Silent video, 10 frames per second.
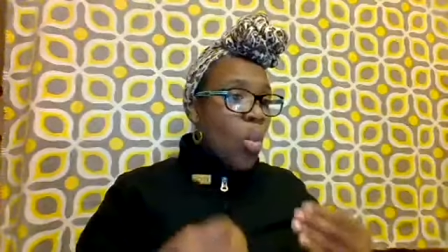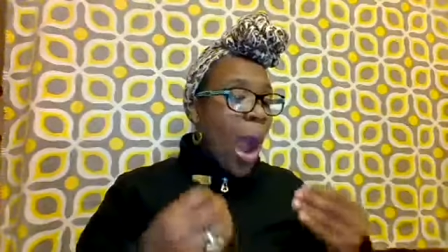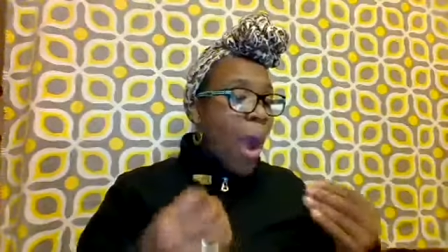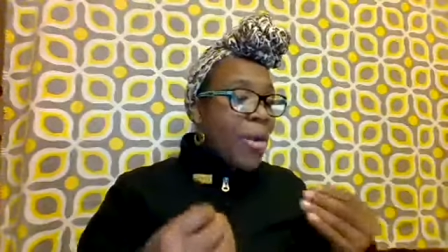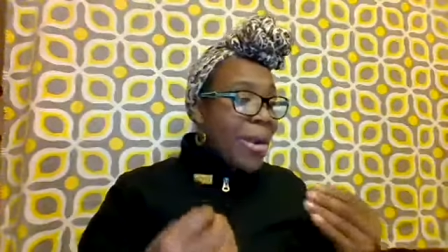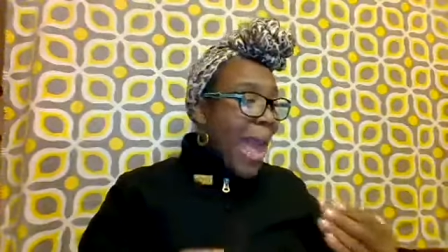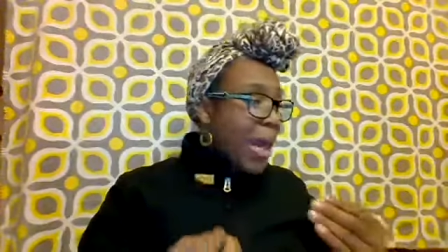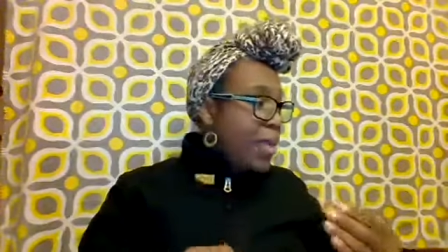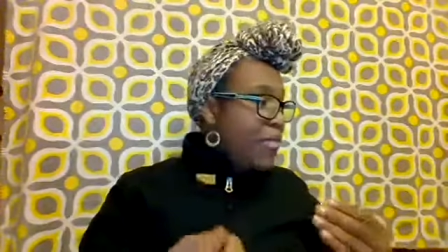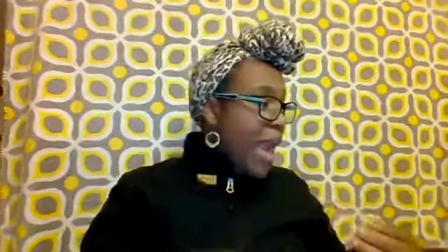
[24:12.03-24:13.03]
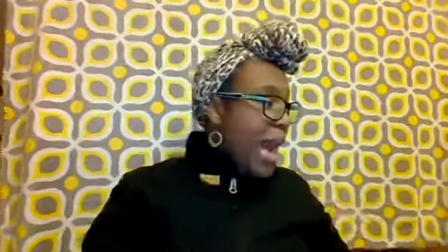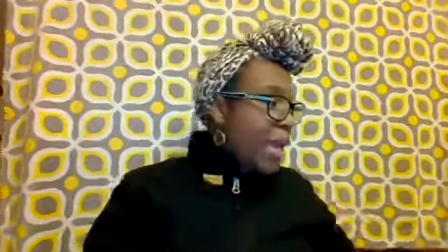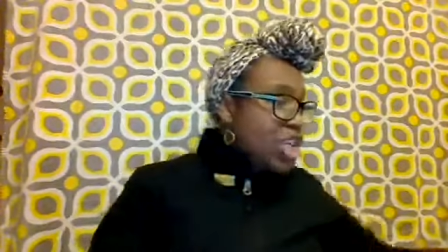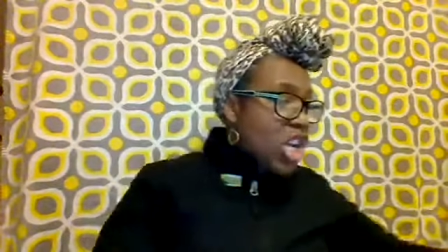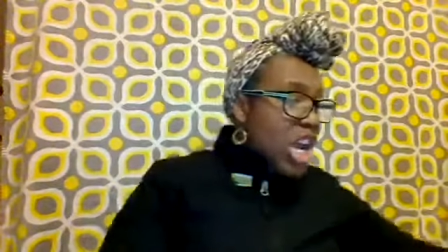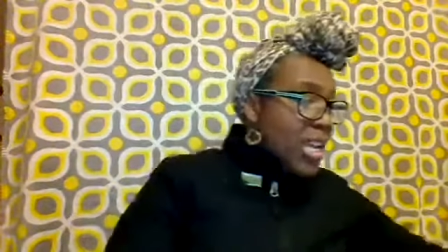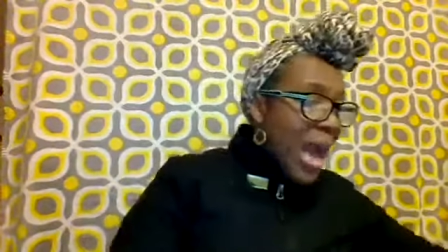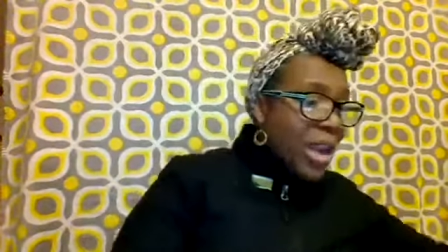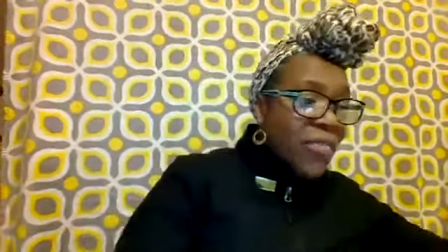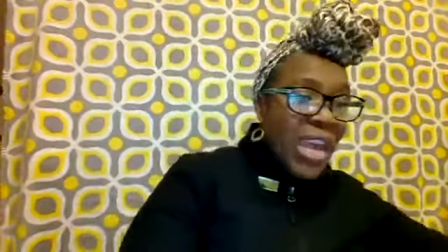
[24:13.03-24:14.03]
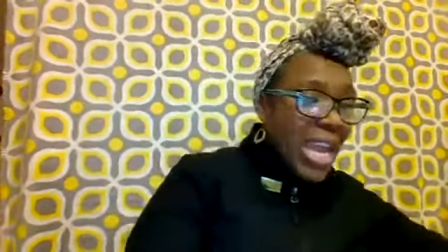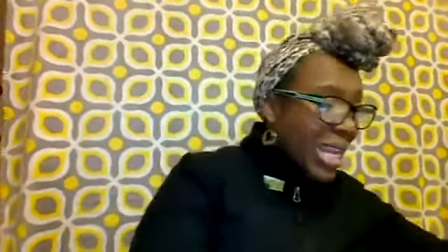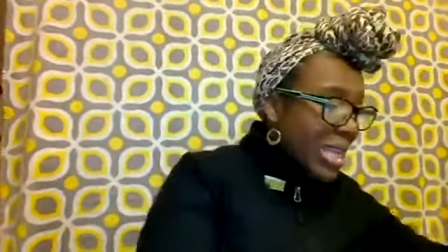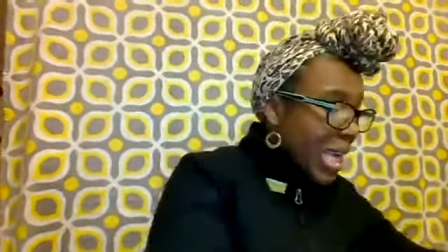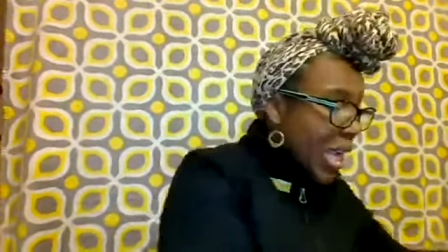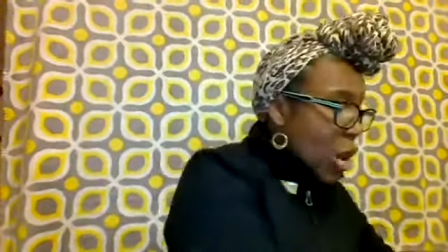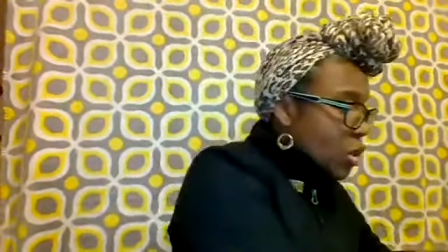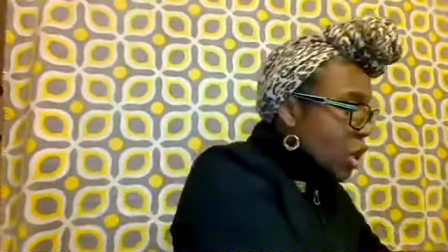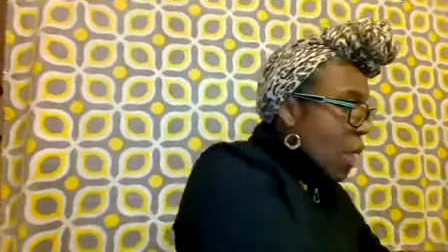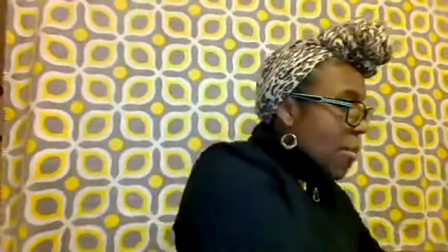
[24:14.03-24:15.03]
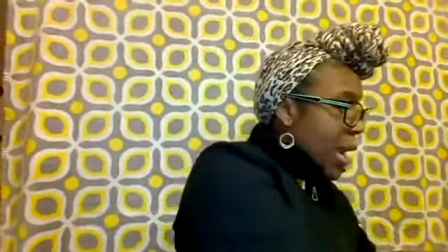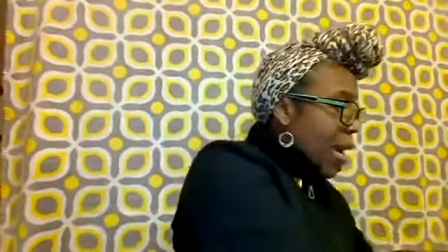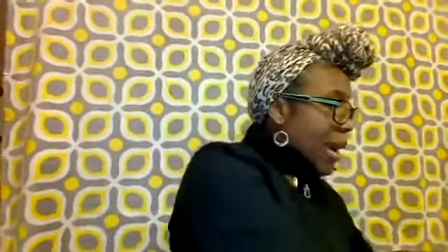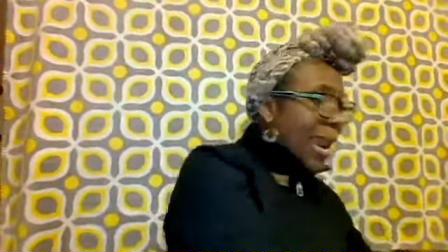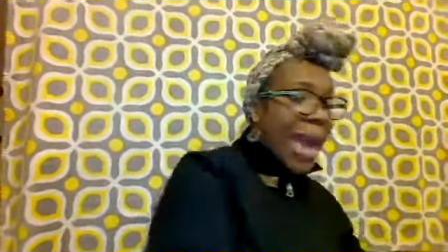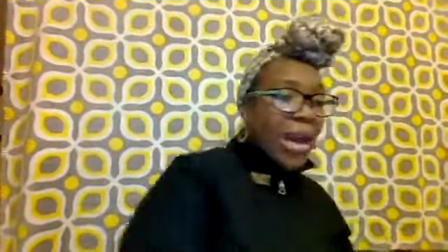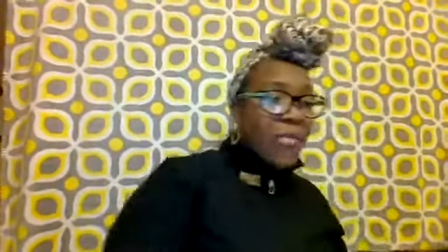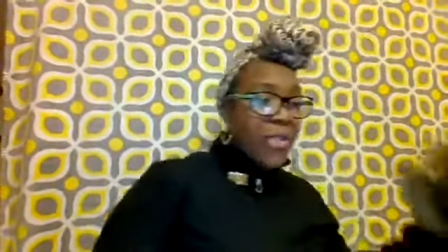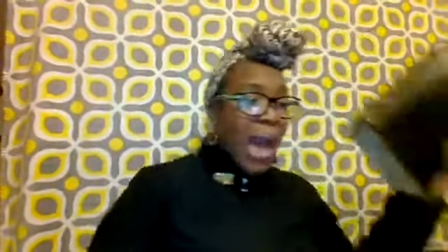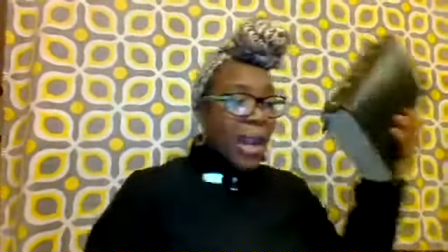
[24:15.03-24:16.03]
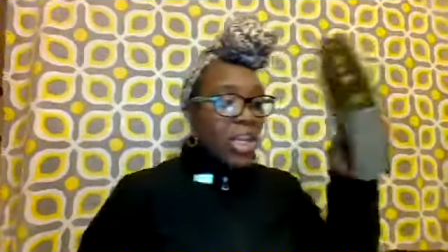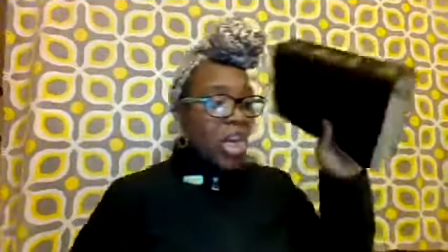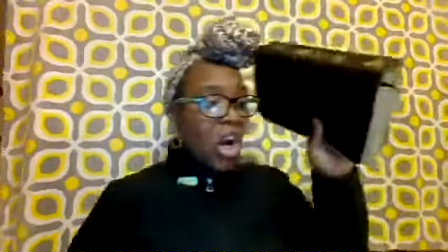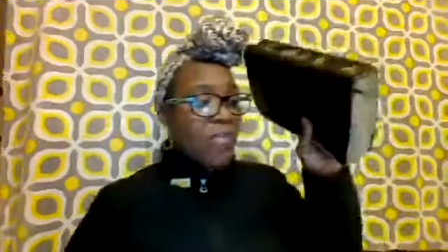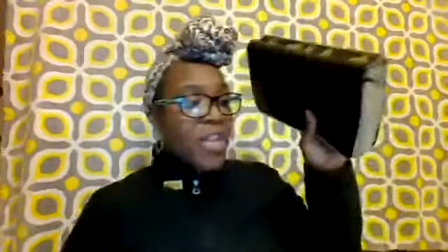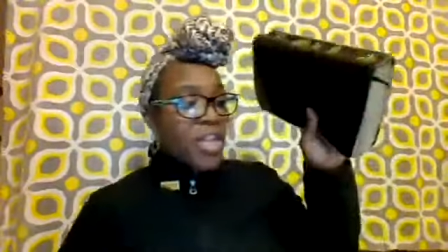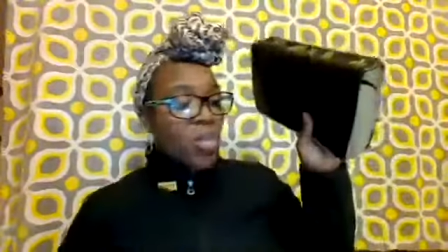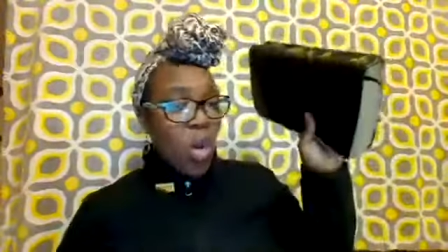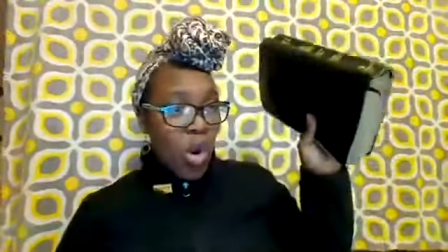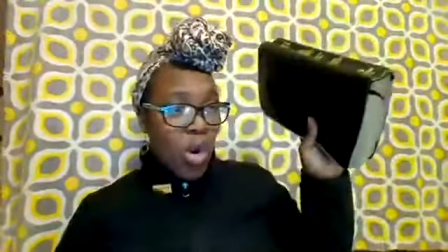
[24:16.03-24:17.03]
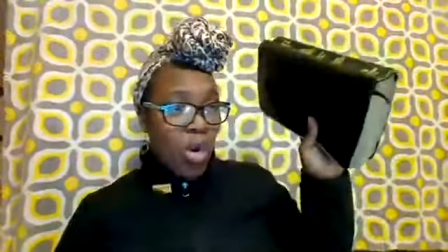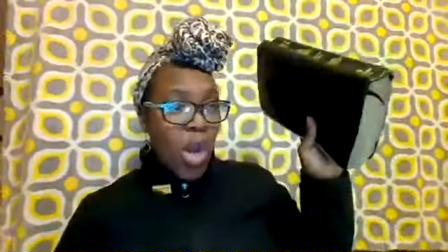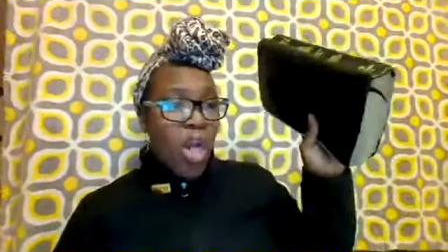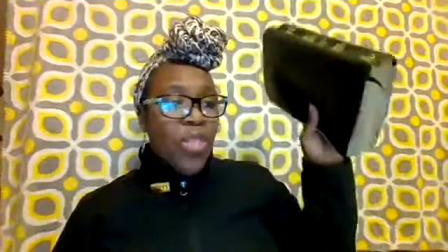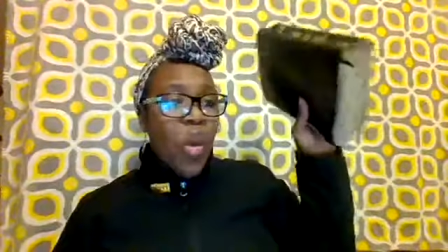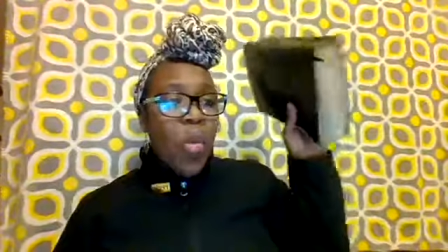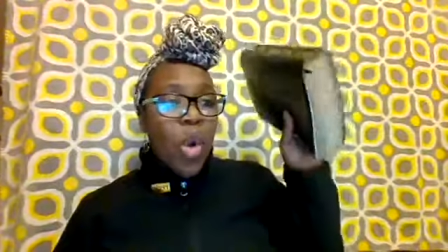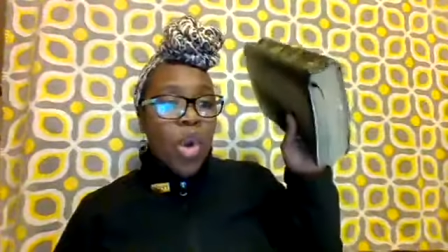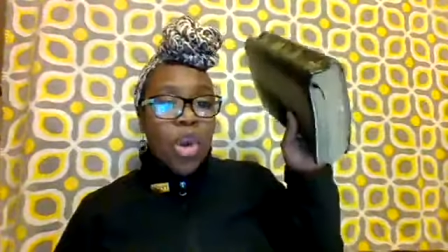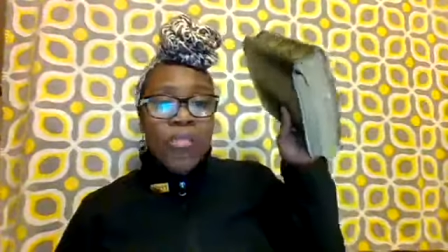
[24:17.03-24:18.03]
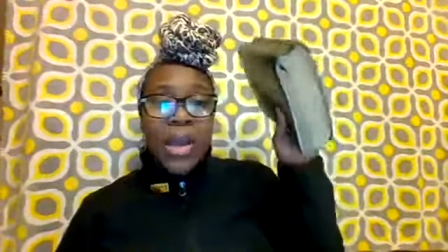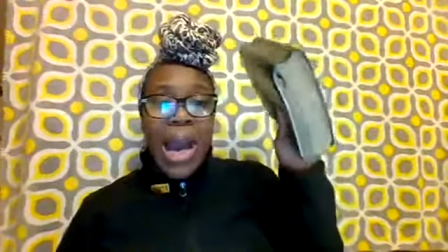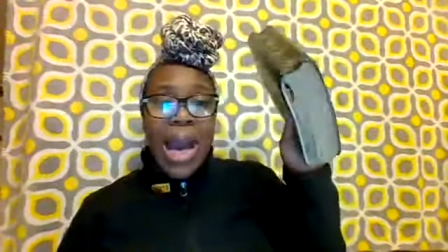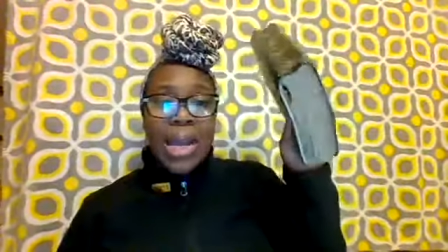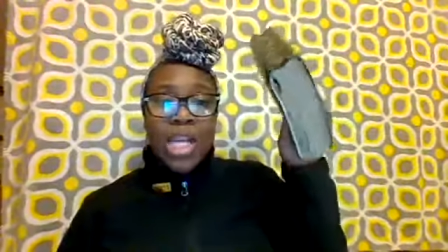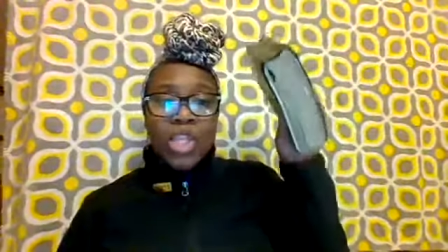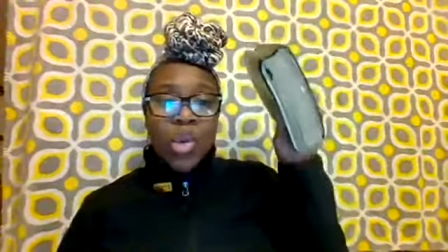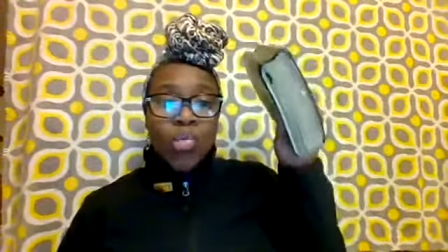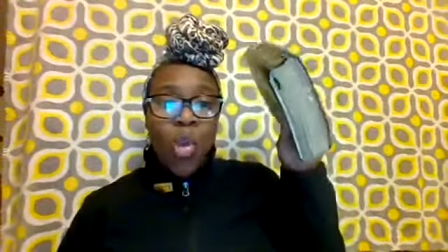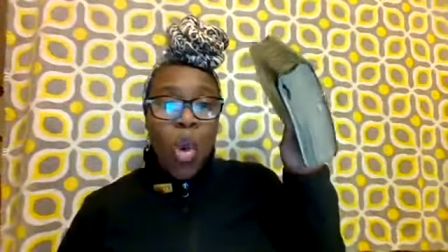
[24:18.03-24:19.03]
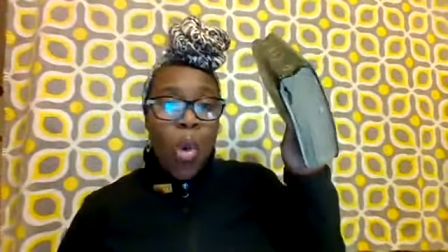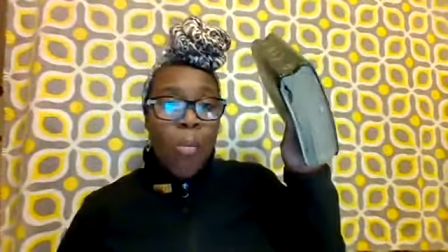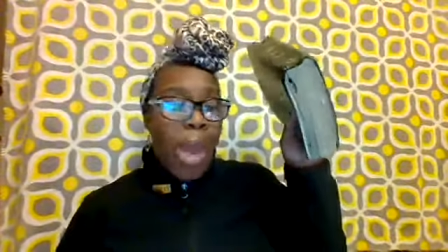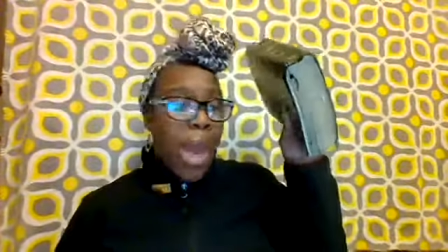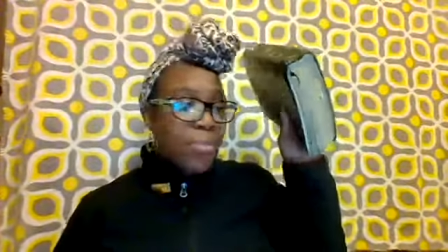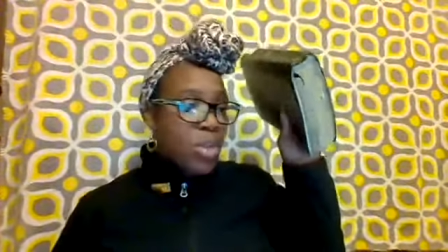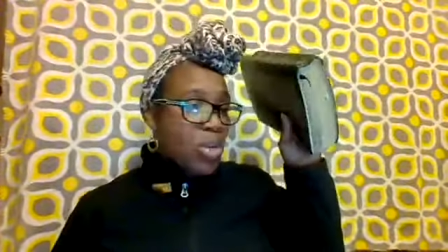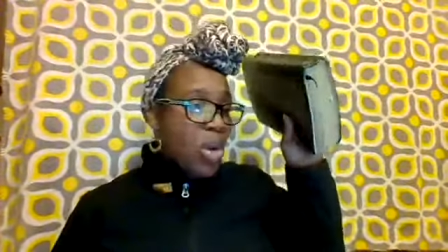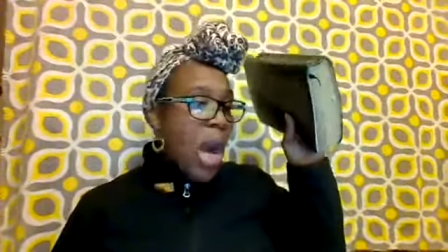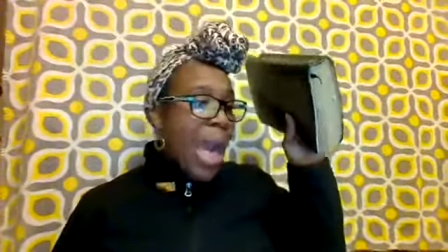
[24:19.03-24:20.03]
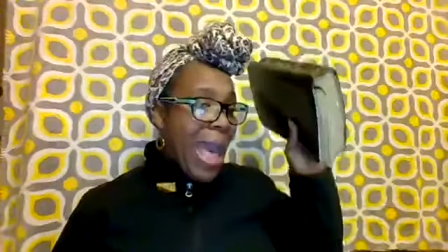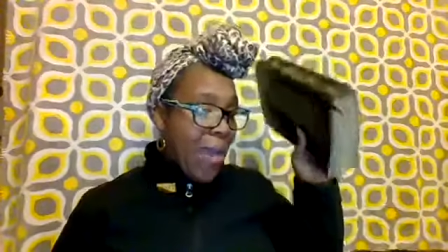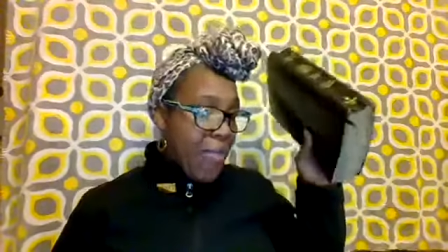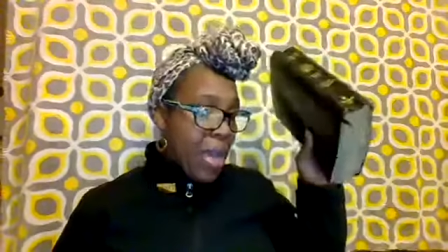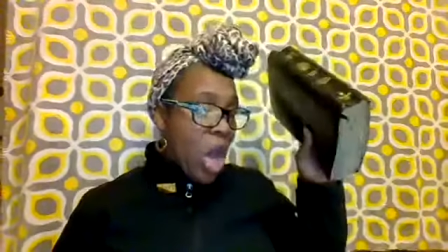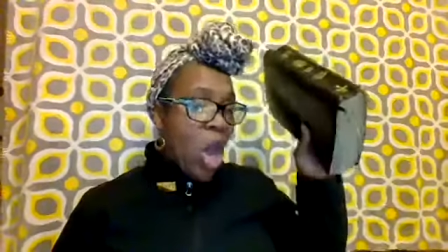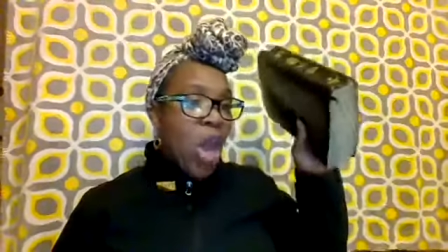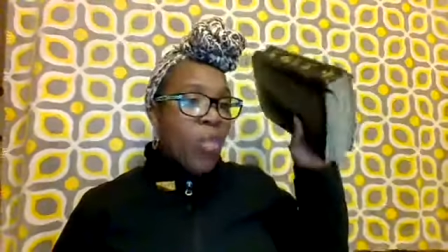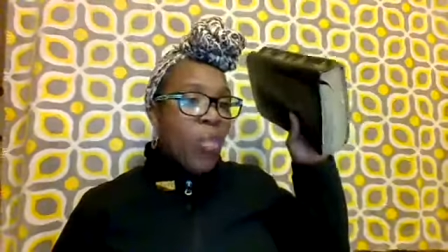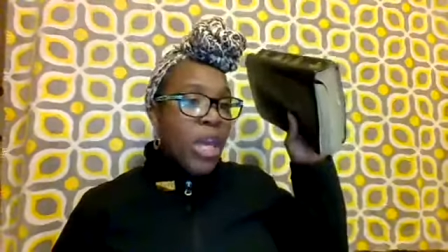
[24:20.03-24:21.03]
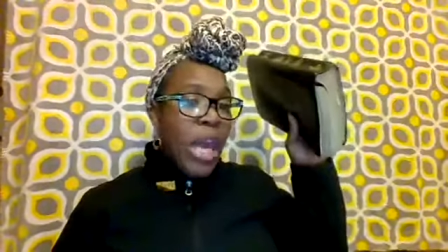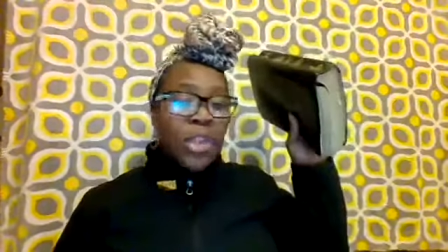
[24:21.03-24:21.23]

our lack of knowledge, not of anything else, but our lack of knowledge of this word. The word of God is the roadmap to heaven. It, we,